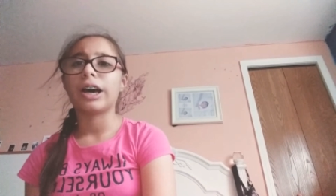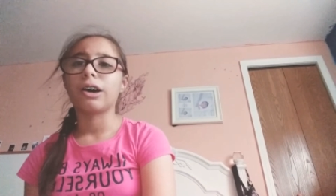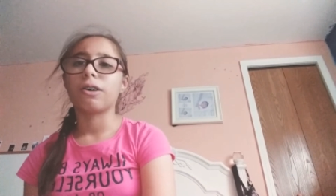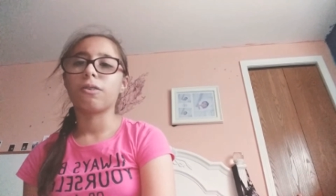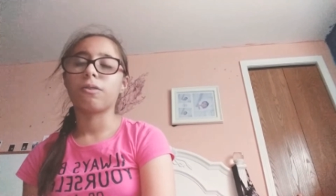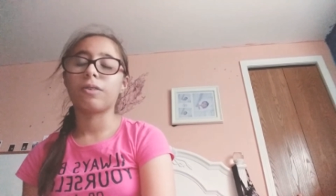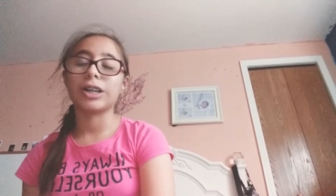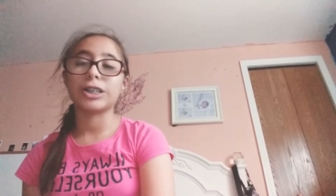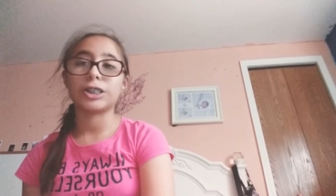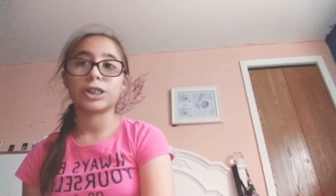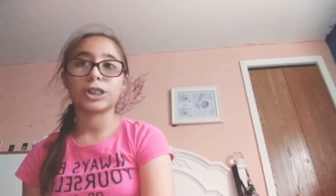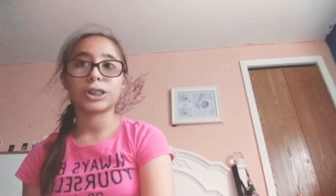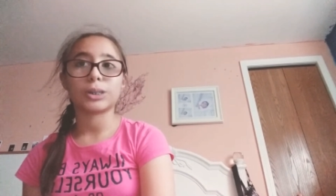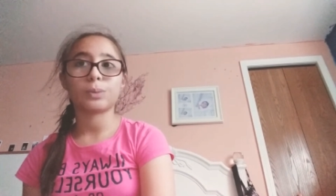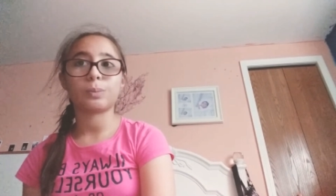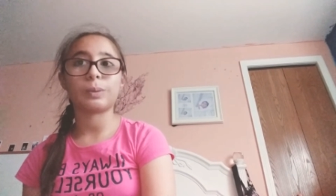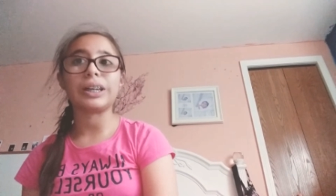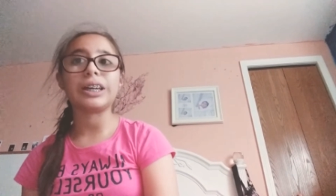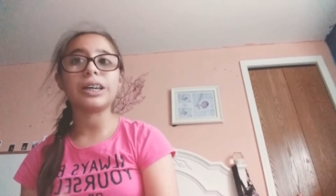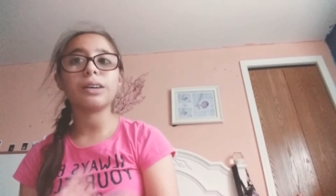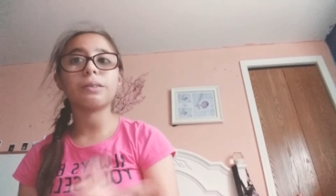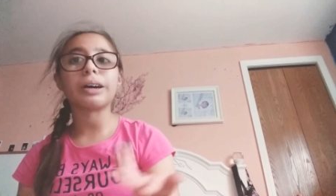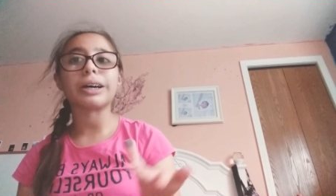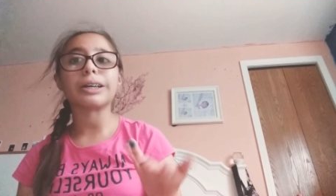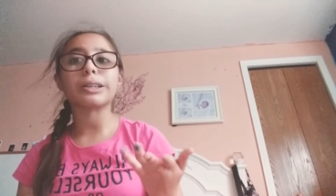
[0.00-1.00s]
which
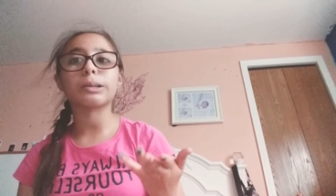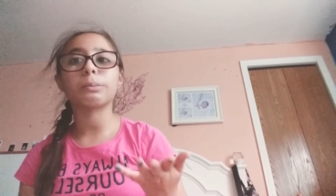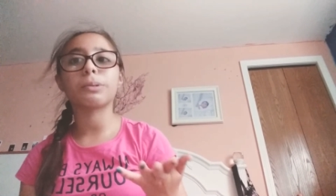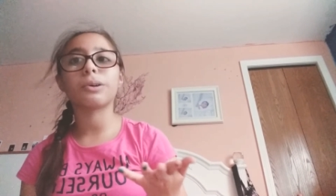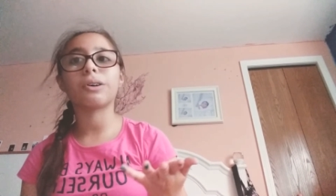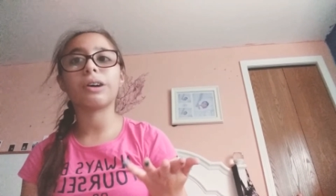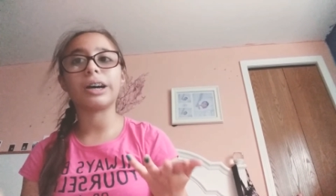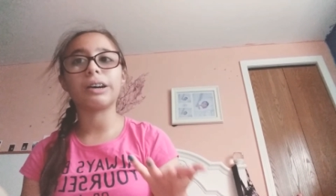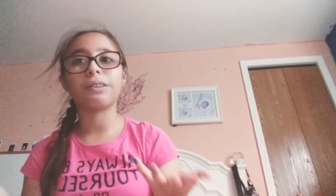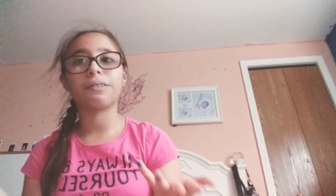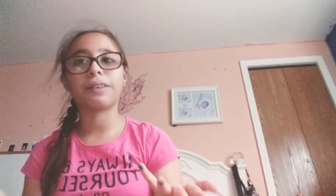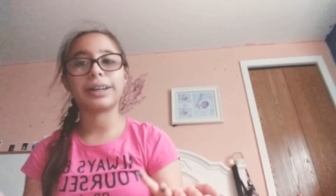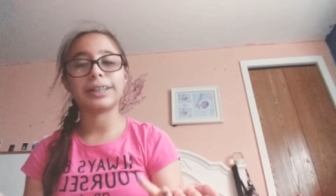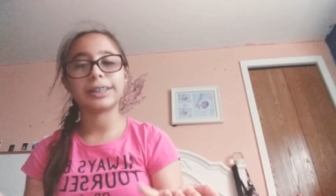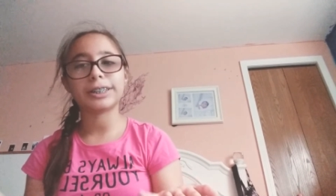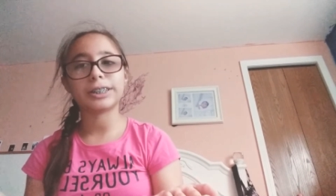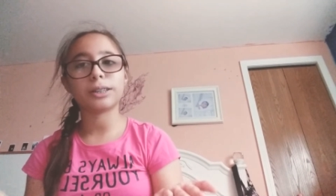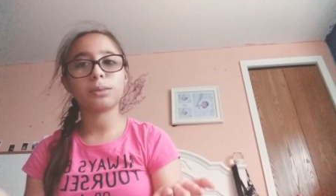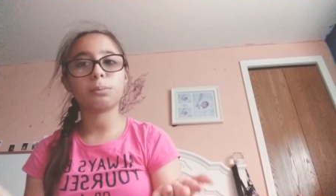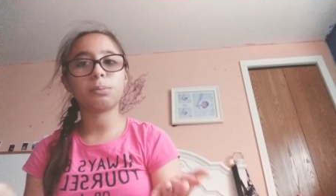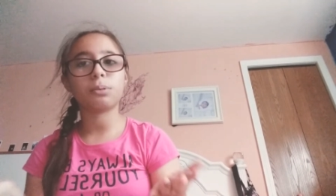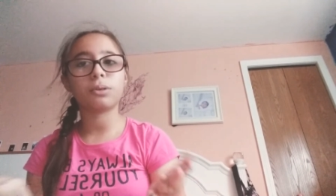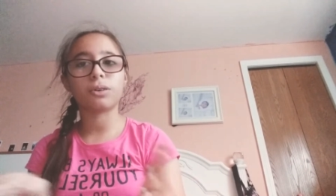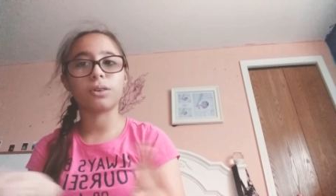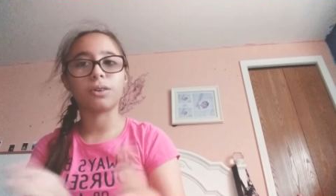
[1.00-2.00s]
speaking about the pool, I went to the
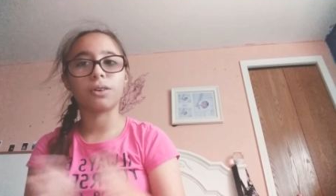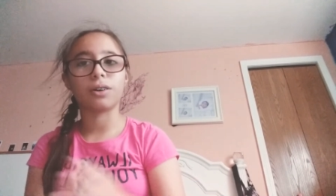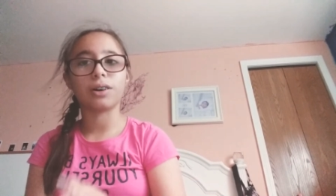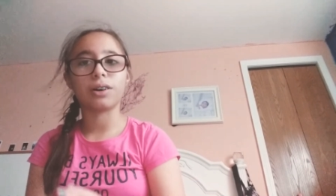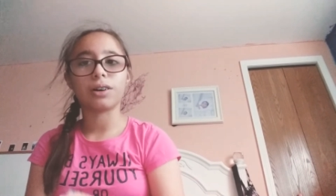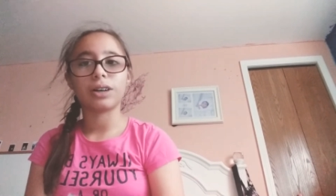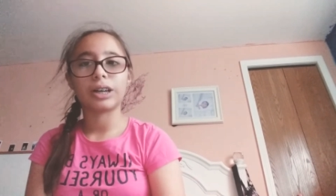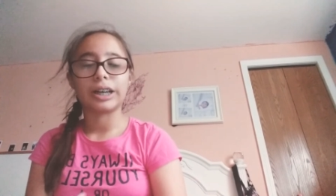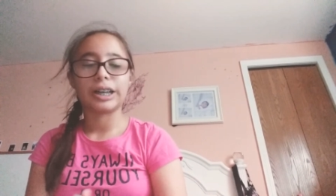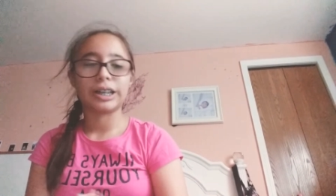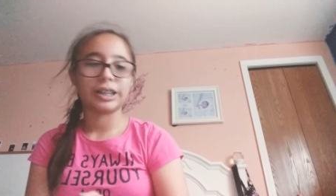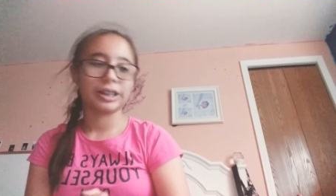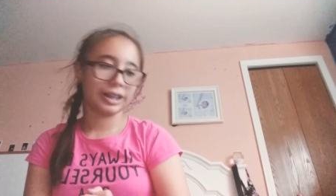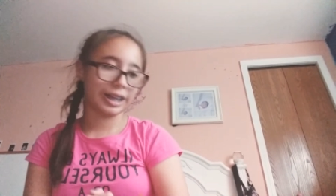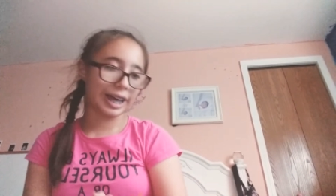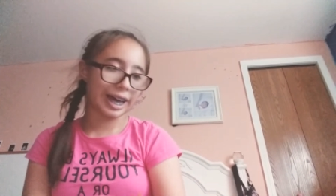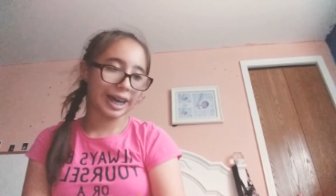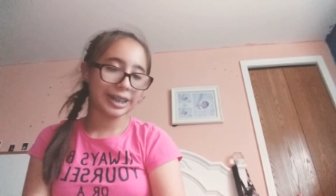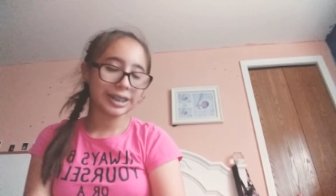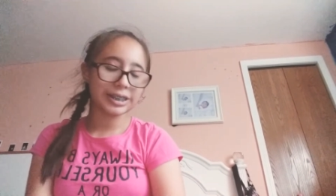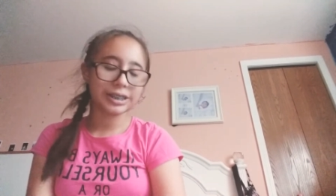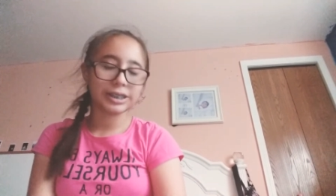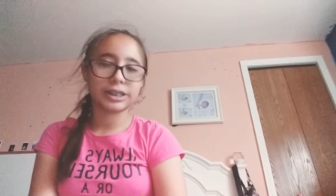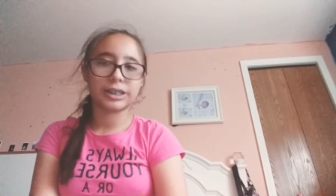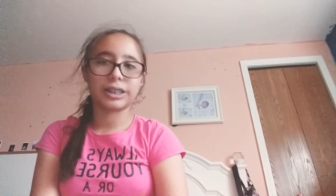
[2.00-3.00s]
pool
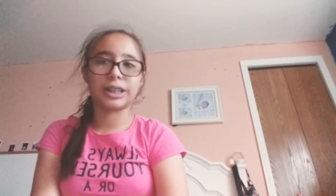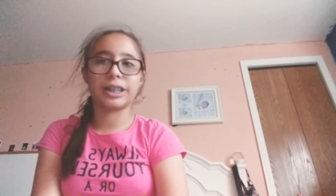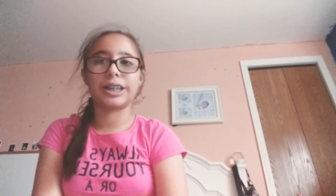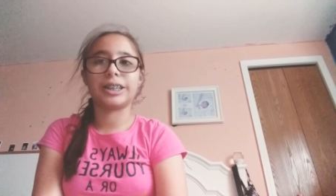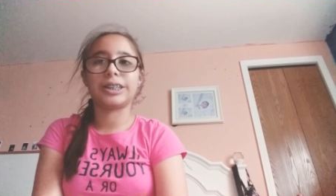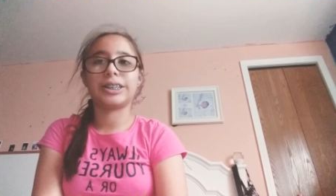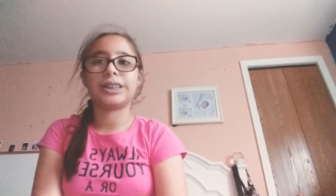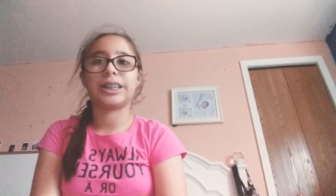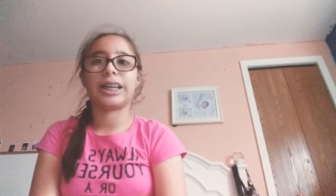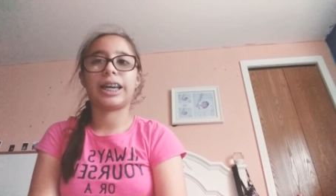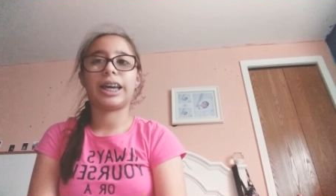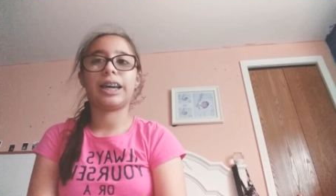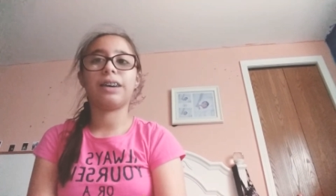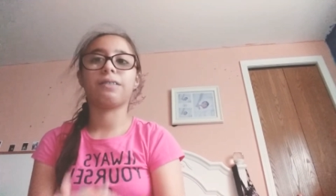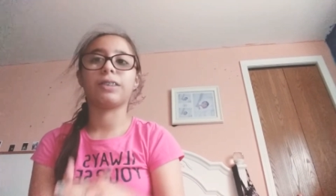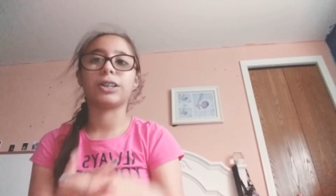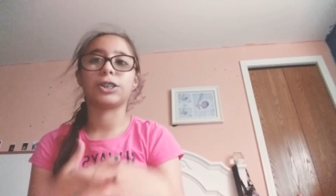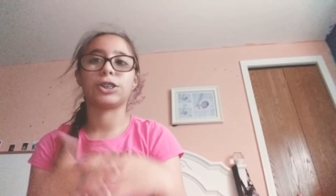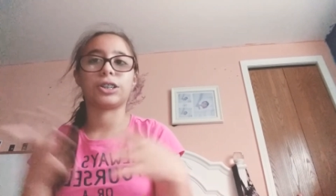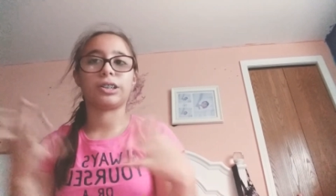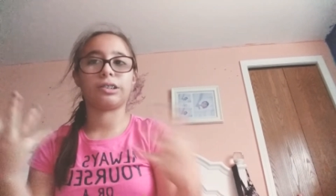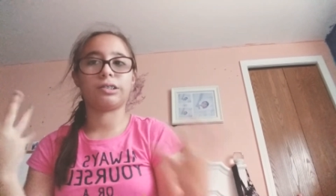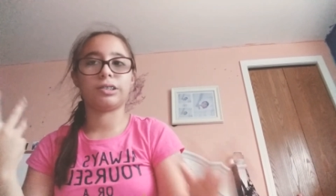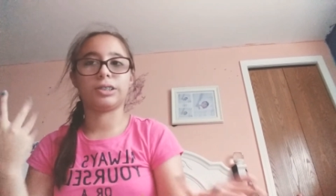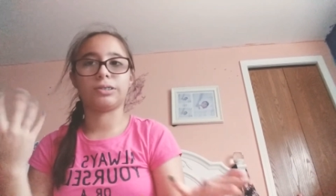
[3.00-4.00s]
last Thursday, which
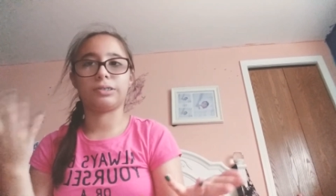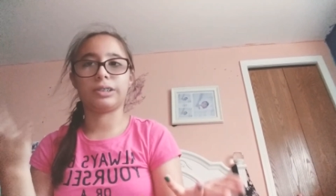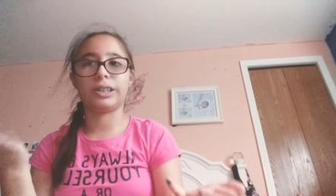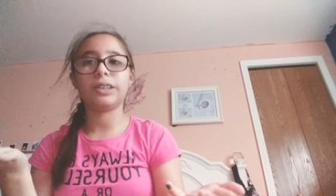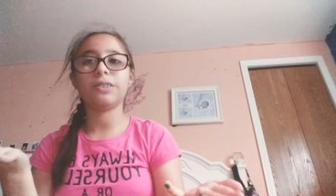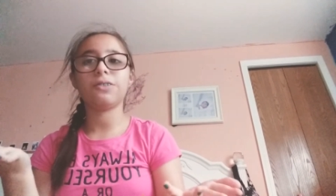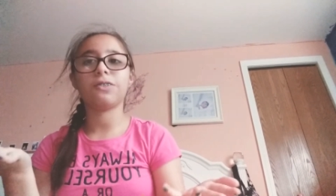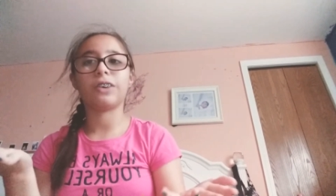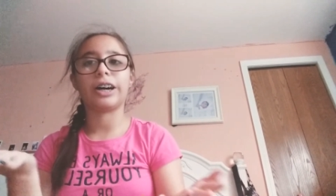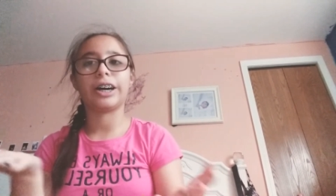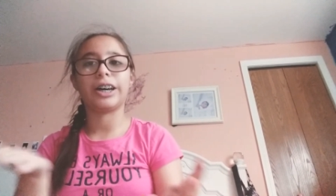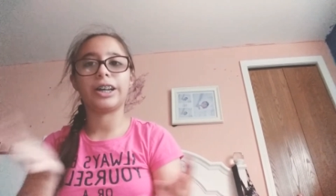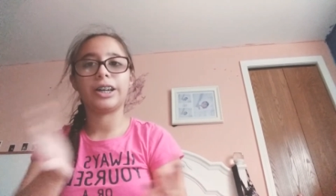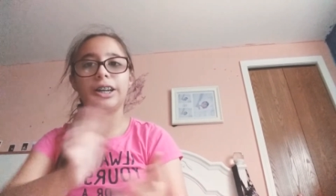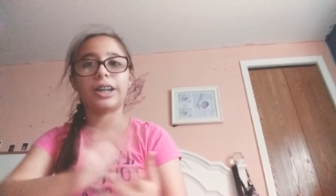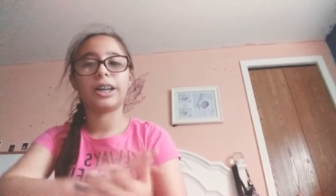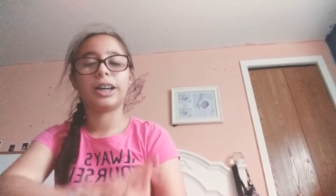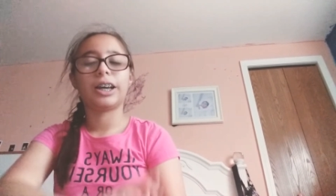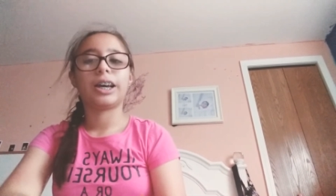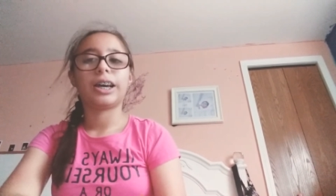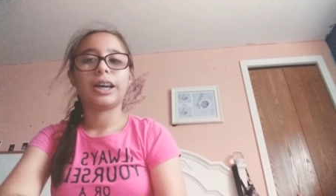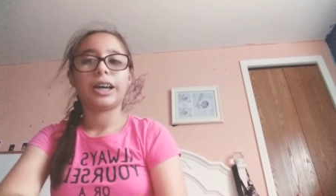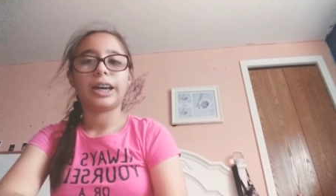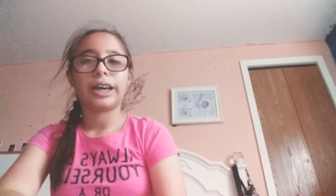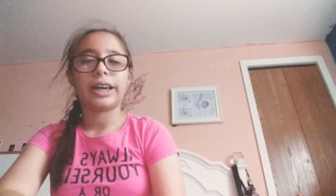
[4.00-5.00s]
it was really fun.
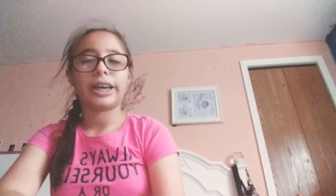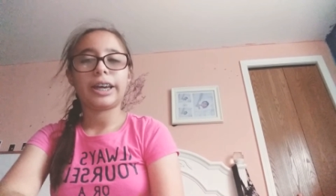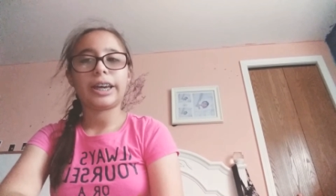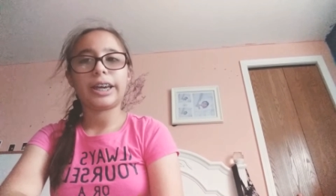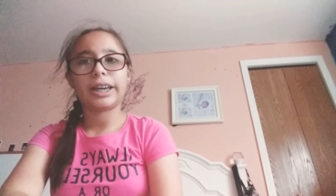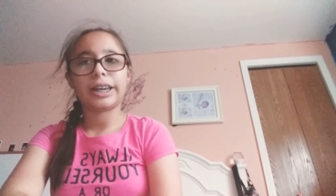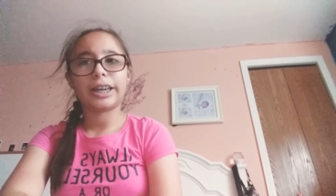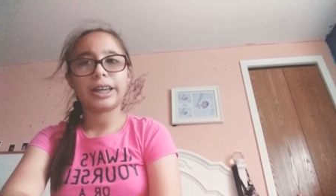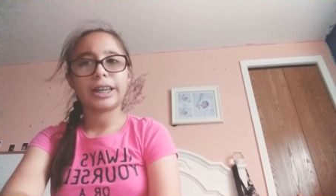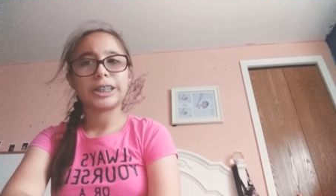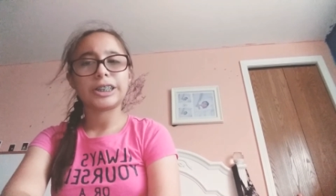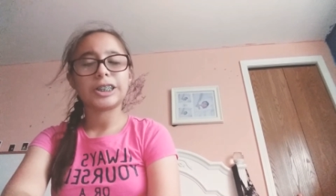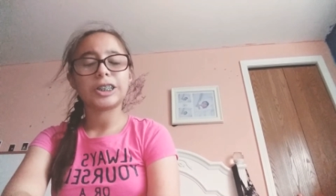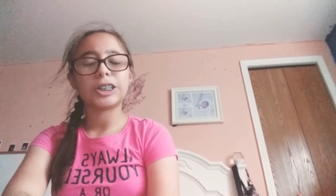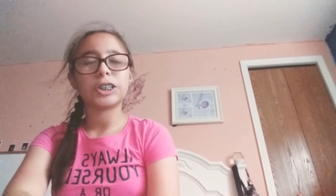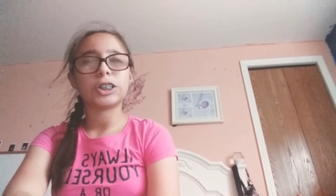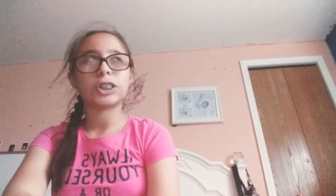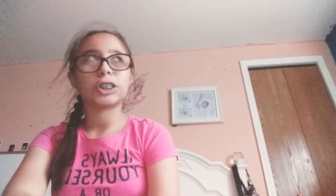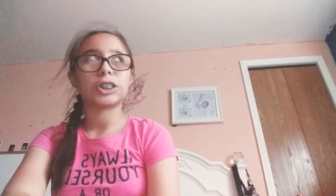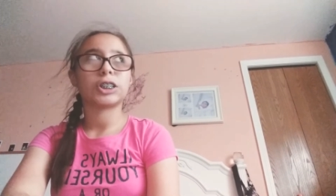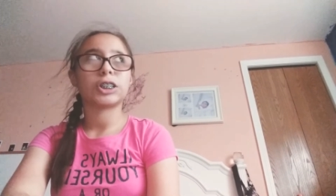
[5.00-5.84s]
And